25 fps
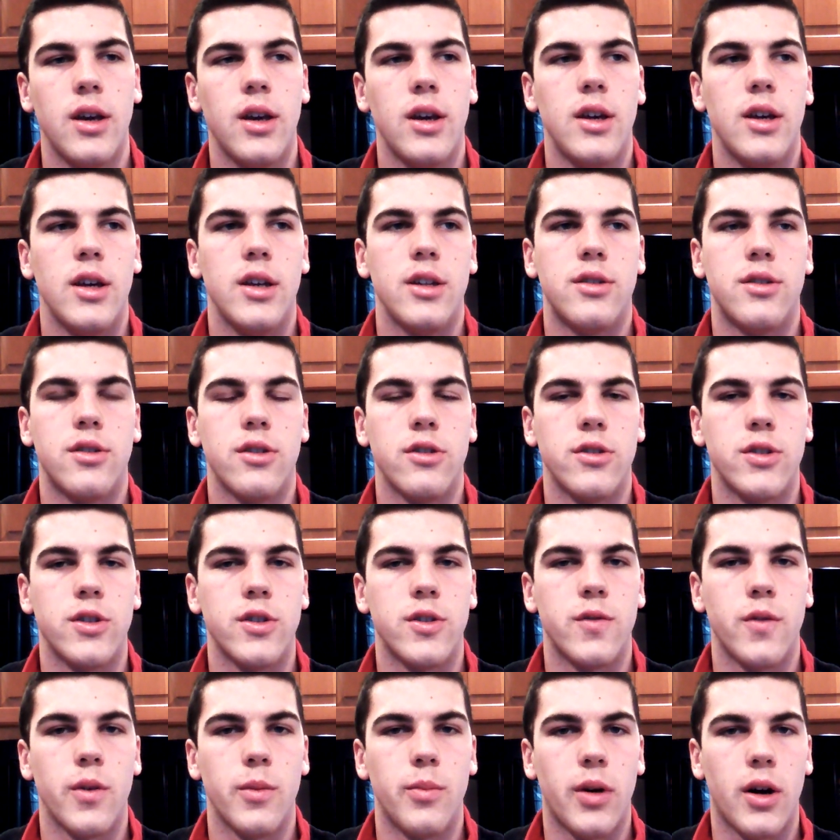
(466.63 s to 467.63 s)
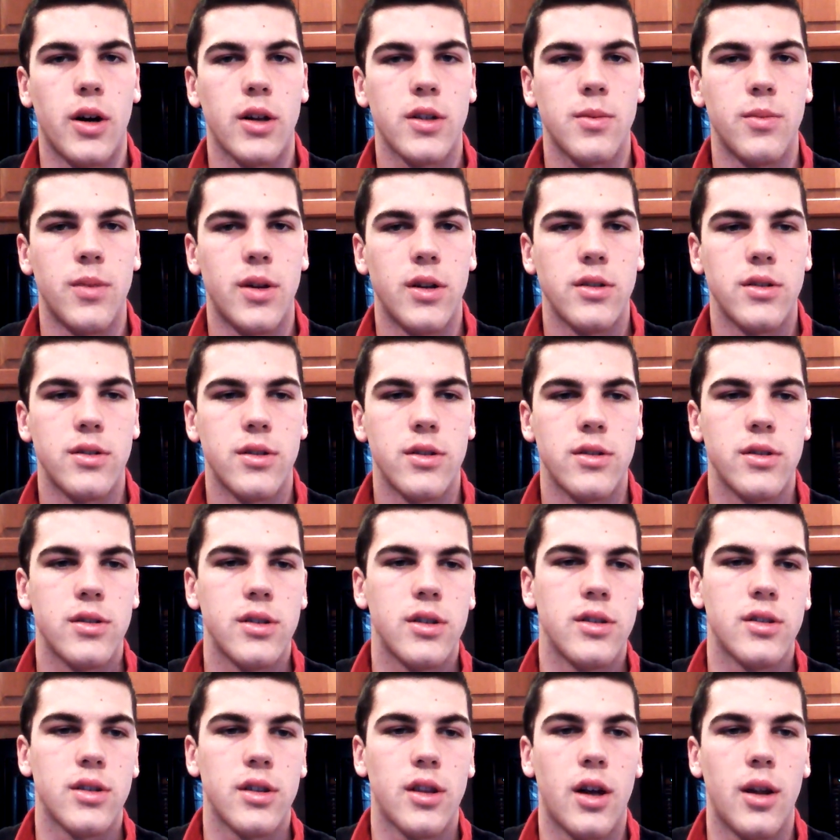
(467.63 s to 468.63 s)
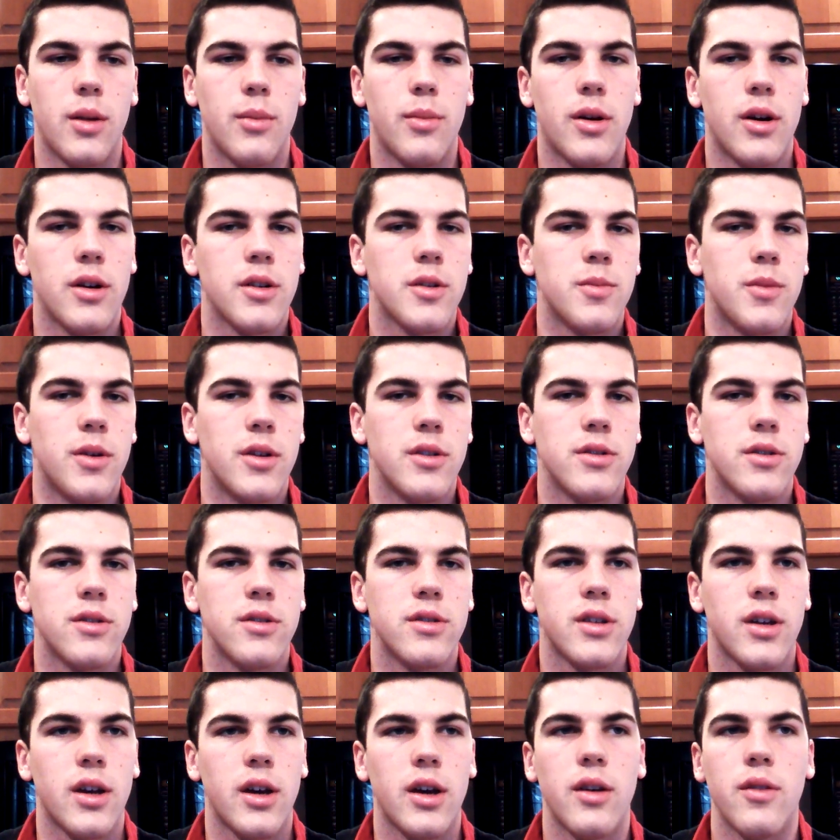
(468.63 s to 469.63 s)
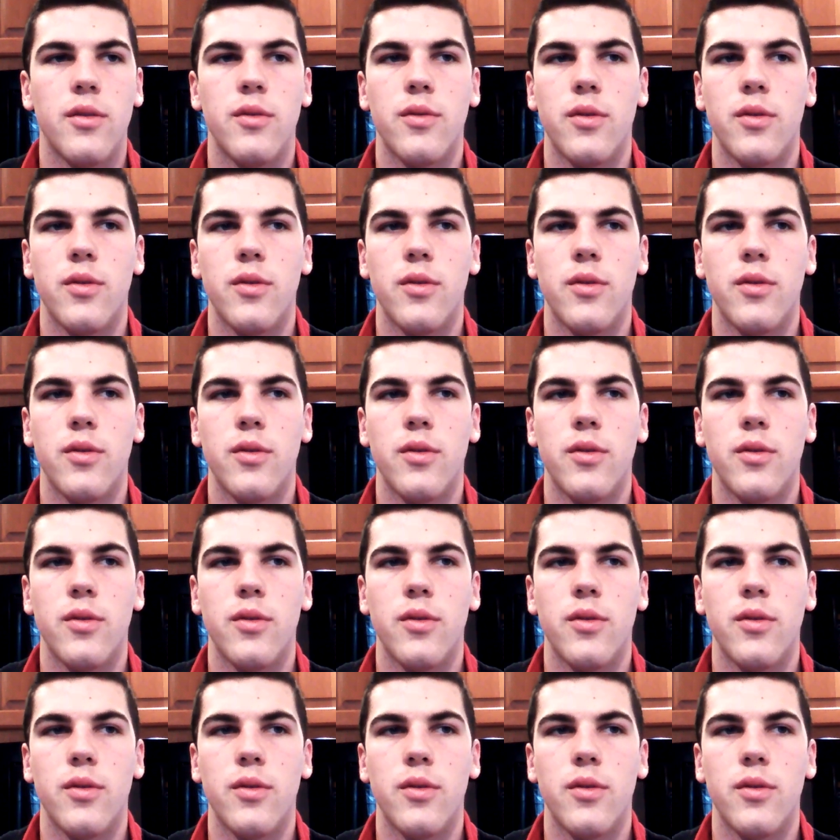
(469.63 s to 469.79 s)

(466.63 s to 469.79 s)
it searches for boss monsters, because a lot of boss monsters have